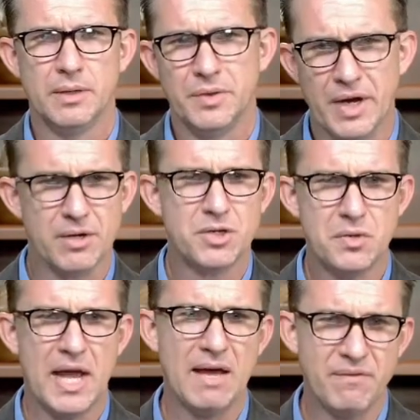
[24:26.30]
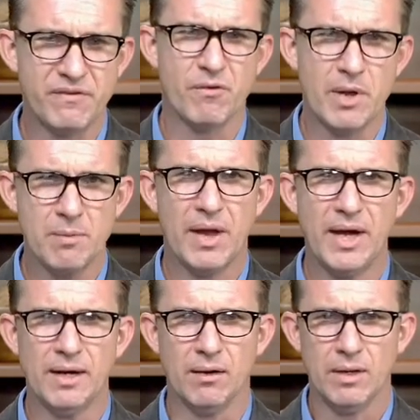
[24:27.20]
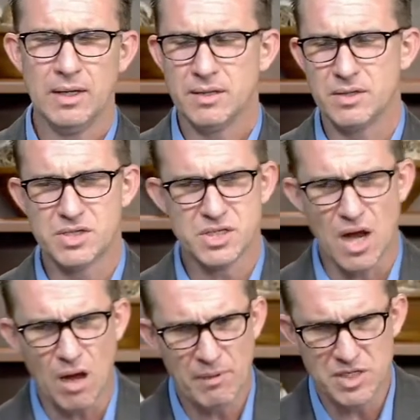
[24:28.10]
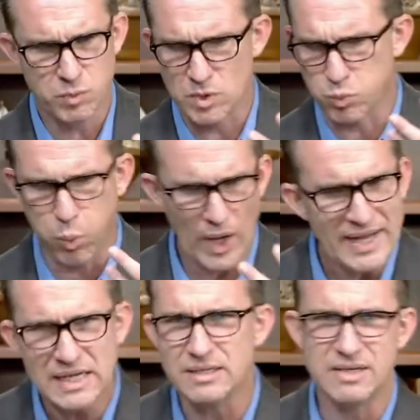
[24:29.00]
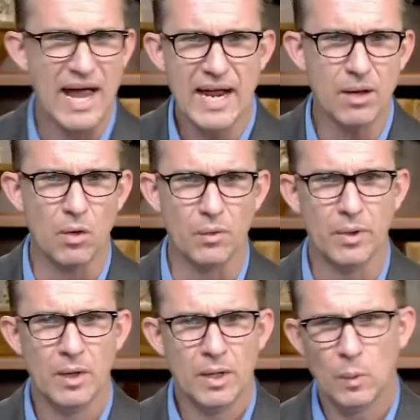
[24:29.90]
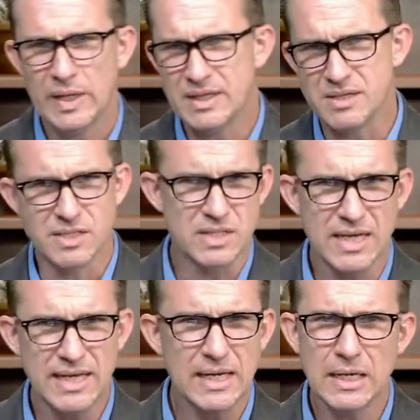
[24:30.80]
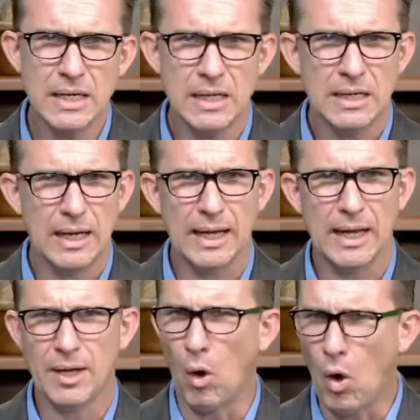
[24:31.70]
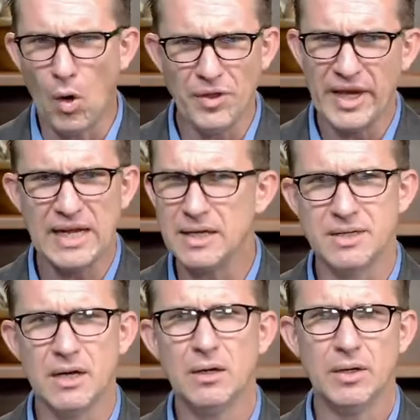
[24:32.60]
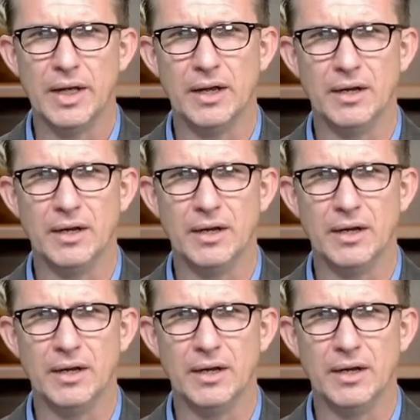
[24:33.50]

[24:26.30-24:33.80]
They're too heavy for me to bear. The psalmist was weighted down with the sin and, and all that he had done.